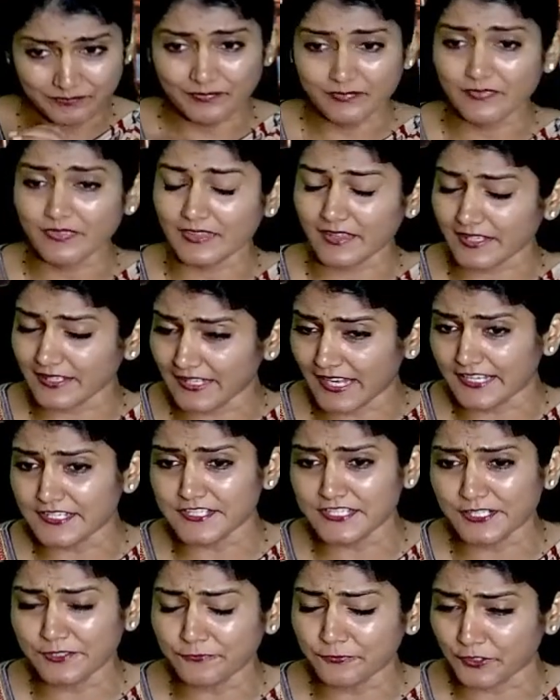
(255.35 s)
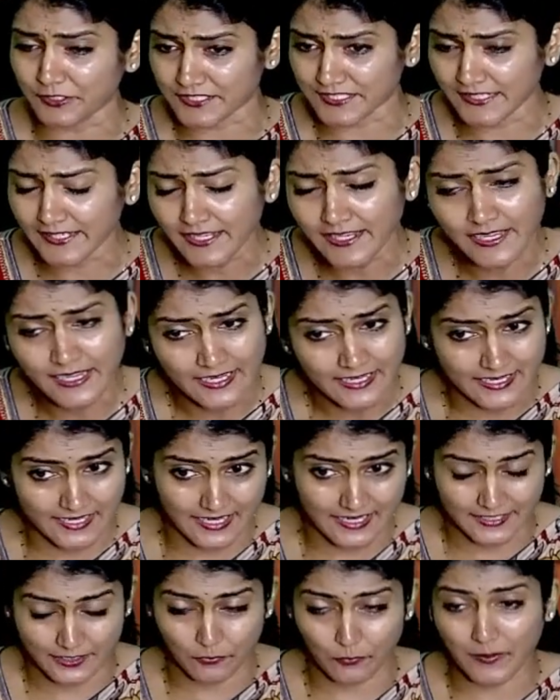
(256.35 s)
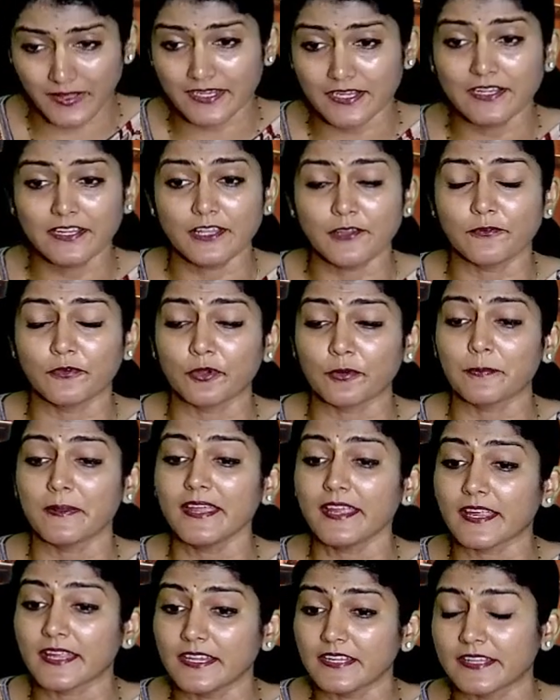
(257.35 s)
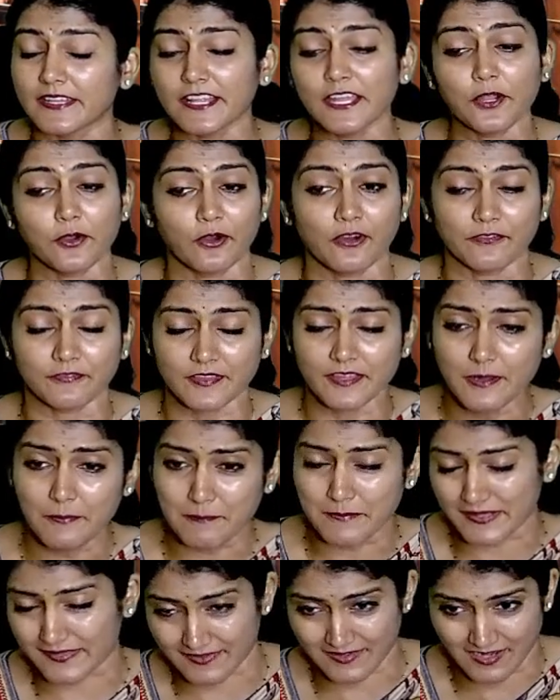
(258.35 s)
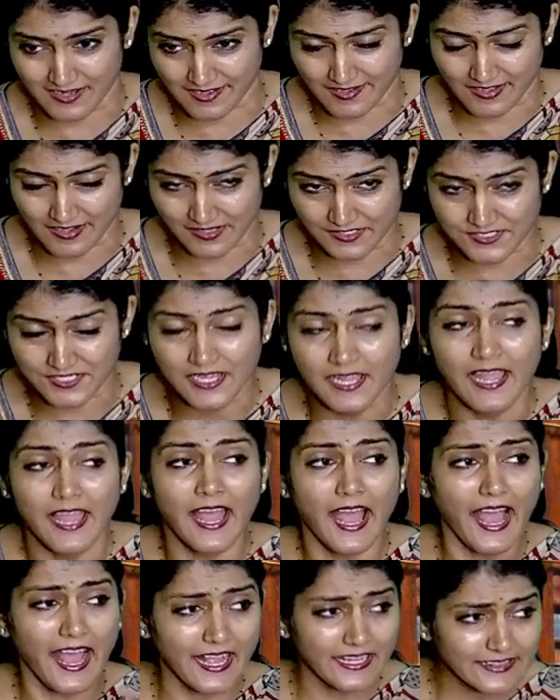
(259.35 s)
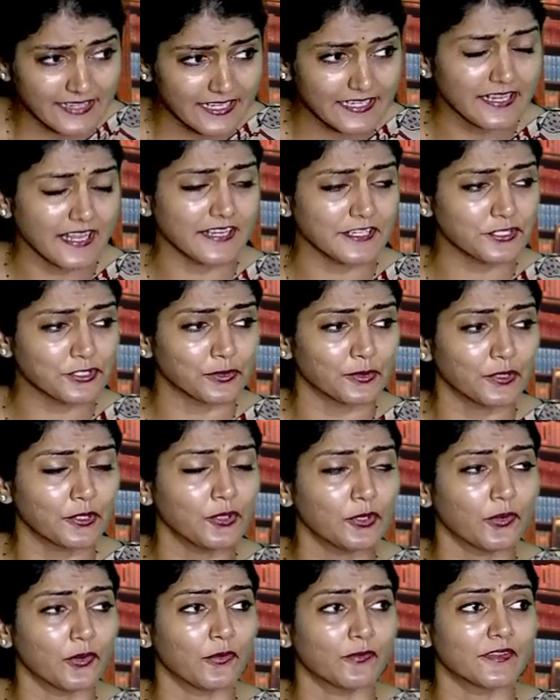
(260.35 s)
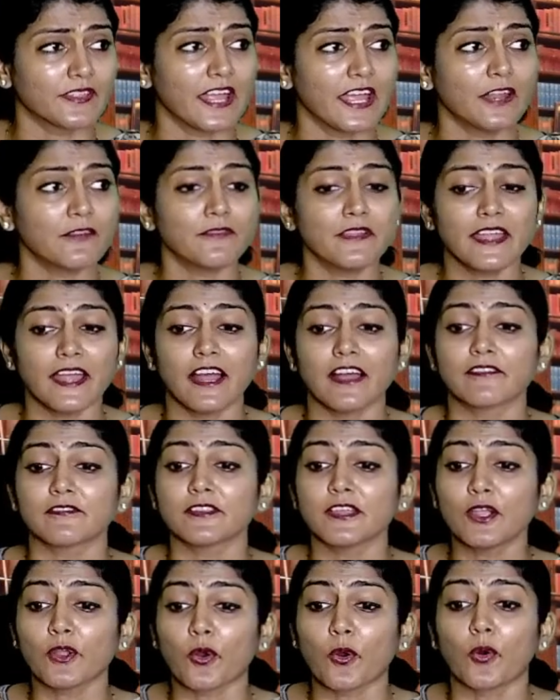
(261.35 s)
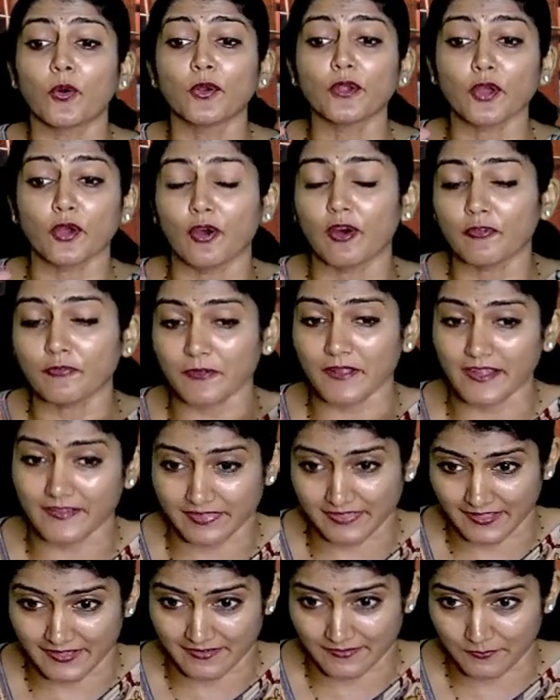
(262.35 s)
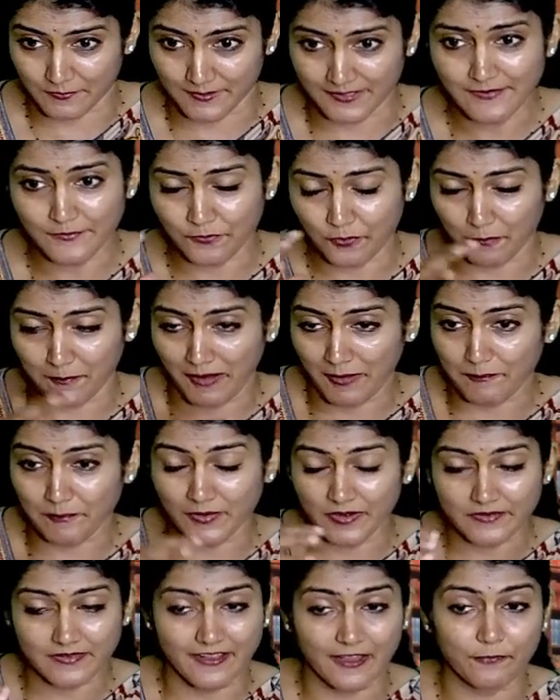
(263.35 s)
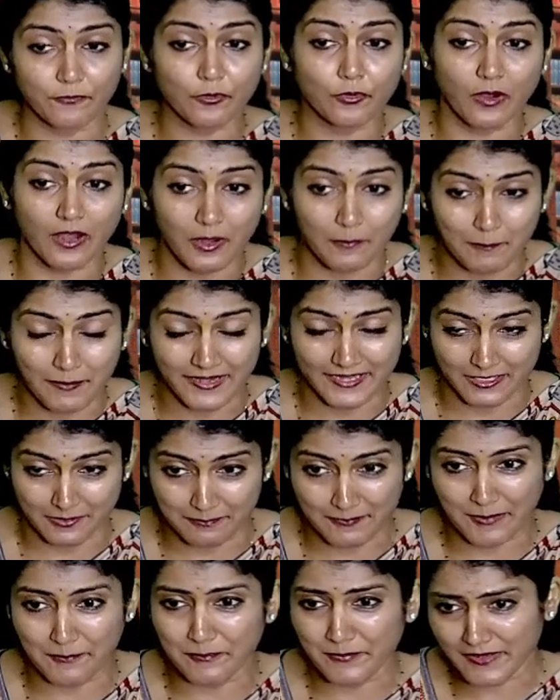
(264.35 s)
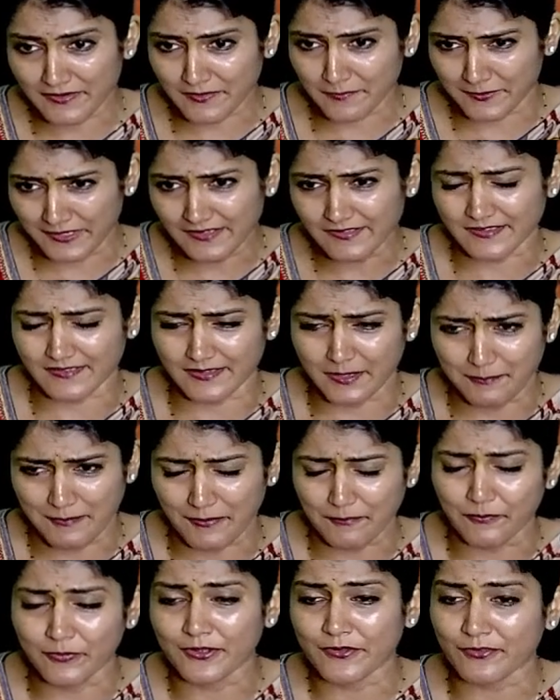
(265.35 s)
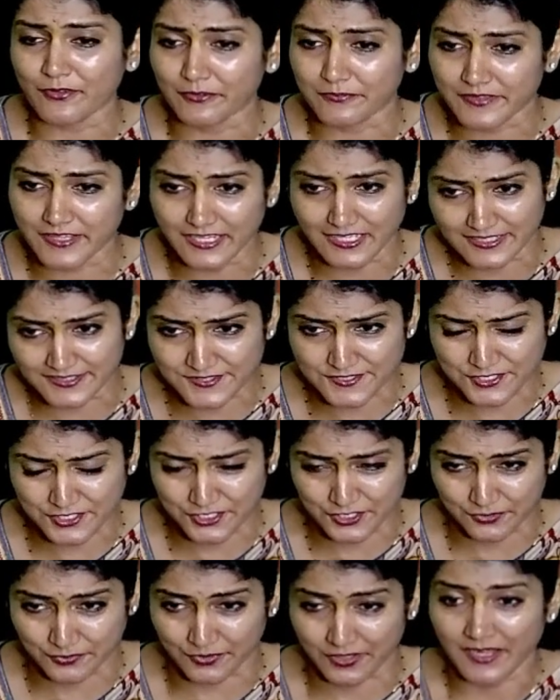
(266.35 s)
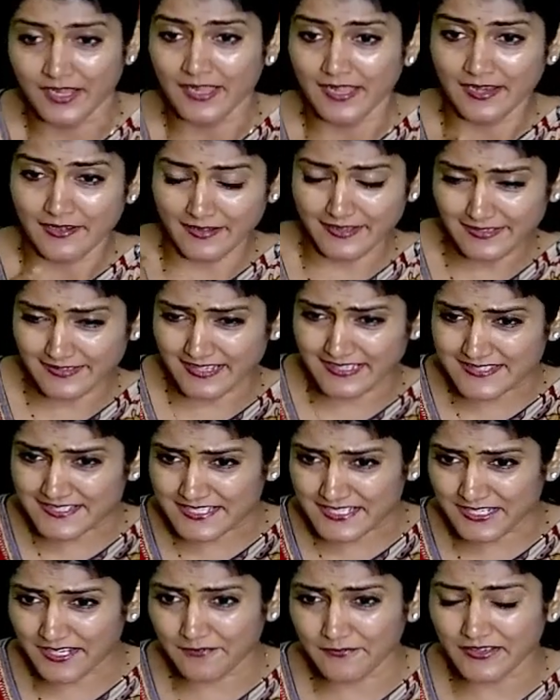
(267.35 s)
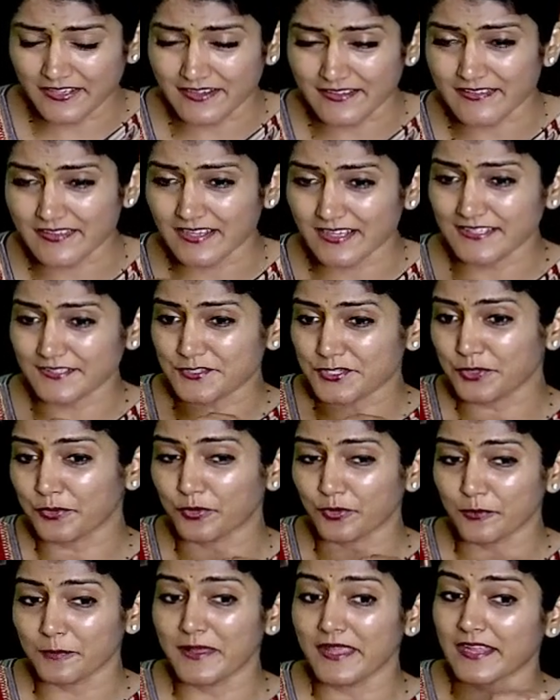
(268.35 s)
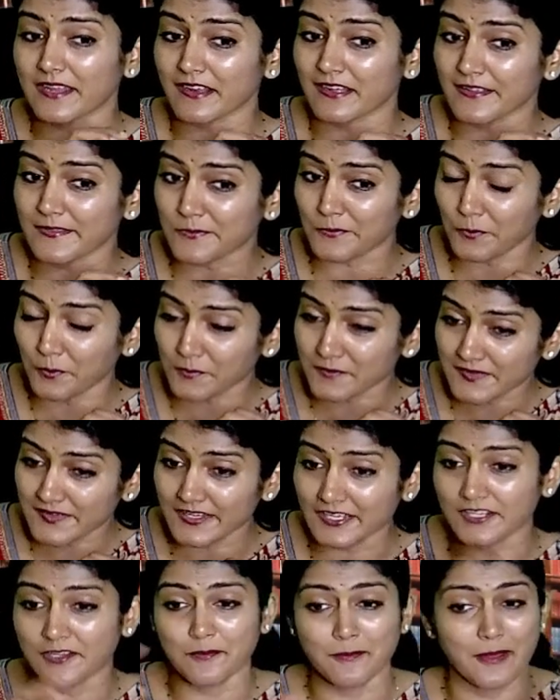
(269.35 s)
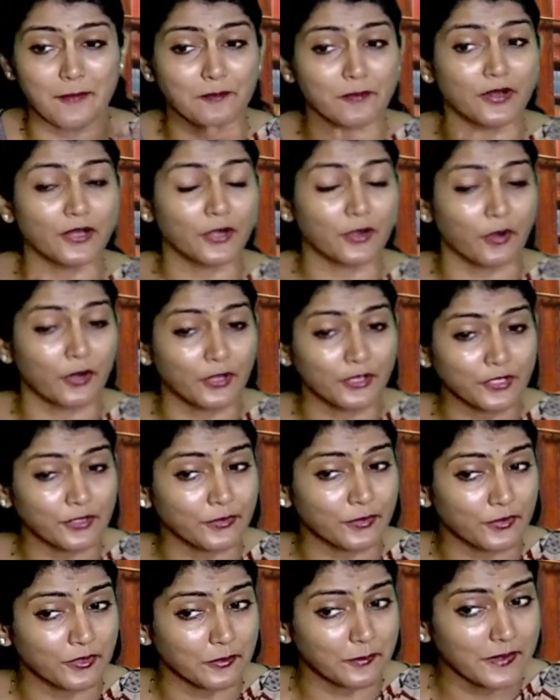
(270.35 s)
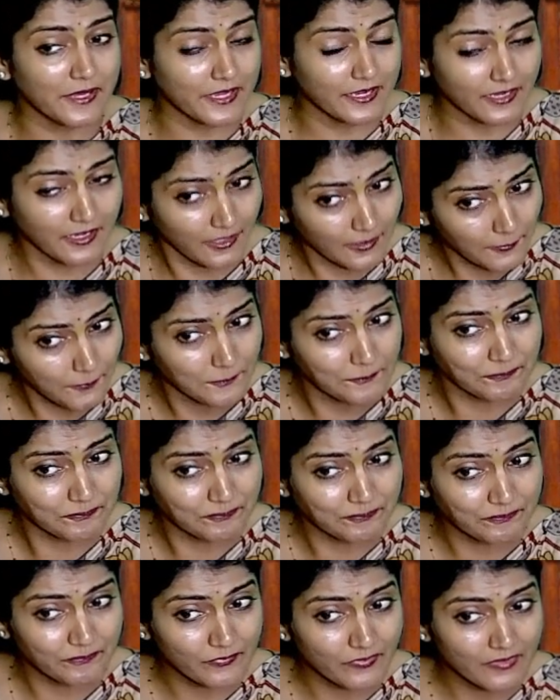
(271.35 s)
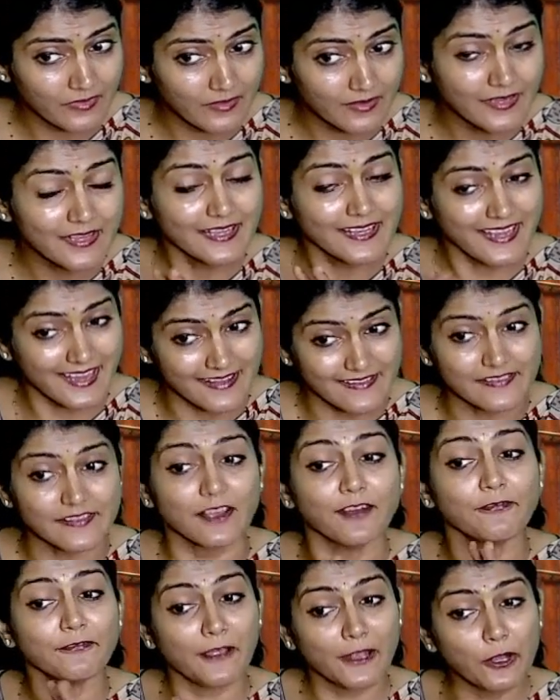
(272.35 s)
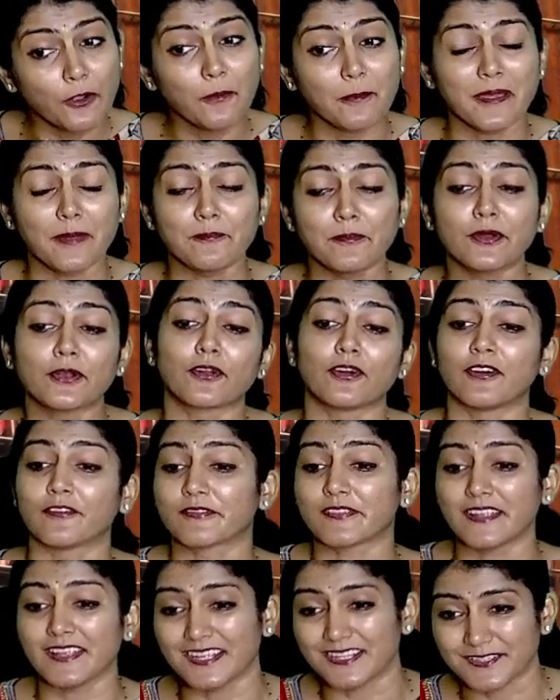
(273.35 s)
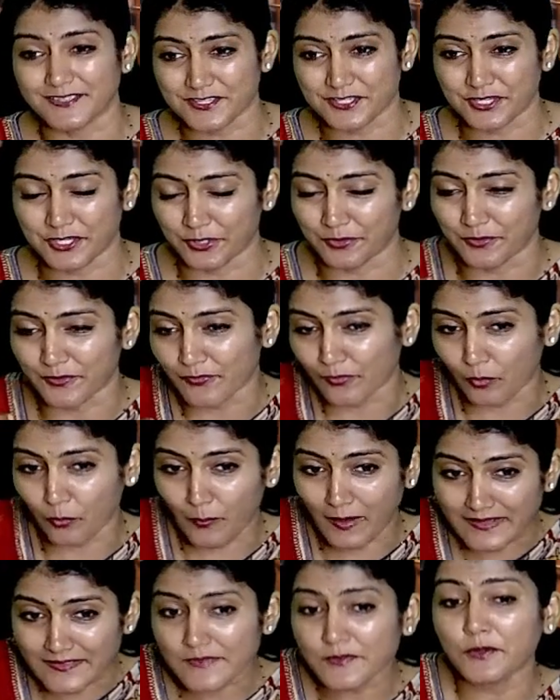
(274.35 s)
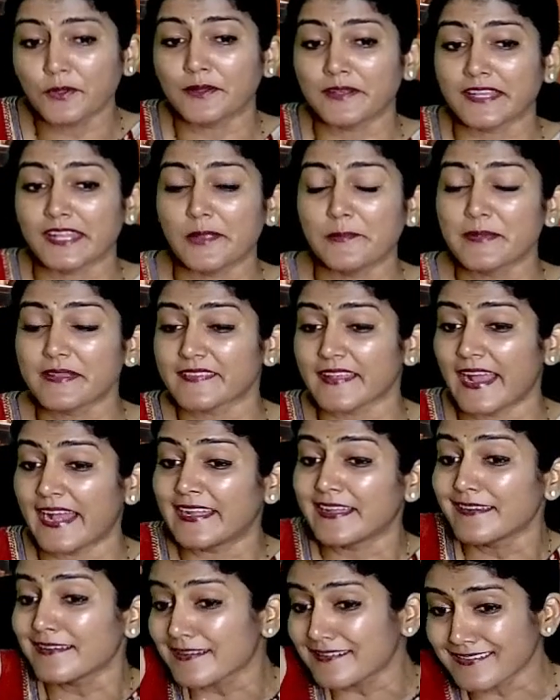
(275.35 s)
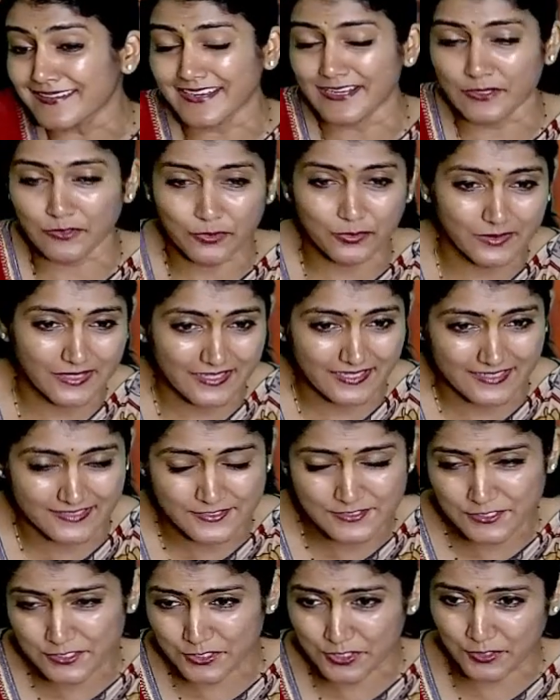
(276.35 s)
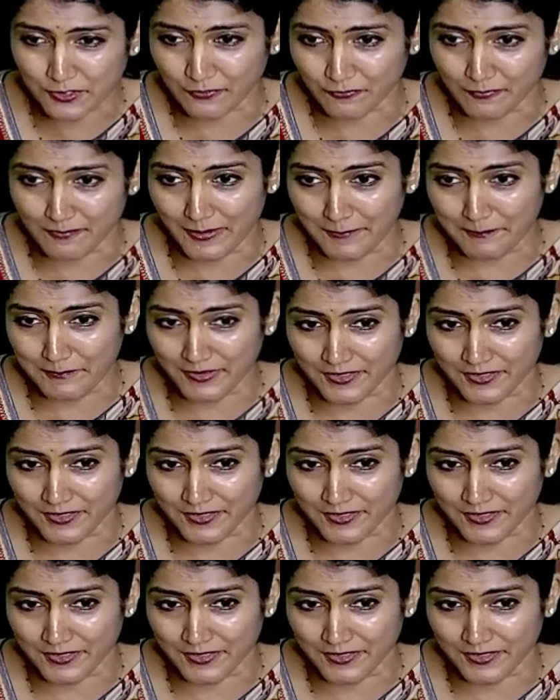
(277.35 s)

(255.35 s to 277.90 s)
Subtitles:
1949, wherein he would be guilty of the misconduct. And then I told you over there, we have the code of ethics, right? So members have to abide. Members means the members of the institute, right? Yesterday we discussed you could be an associate member or you could be a fellow member of the institute. So once your name is entered into the register of member,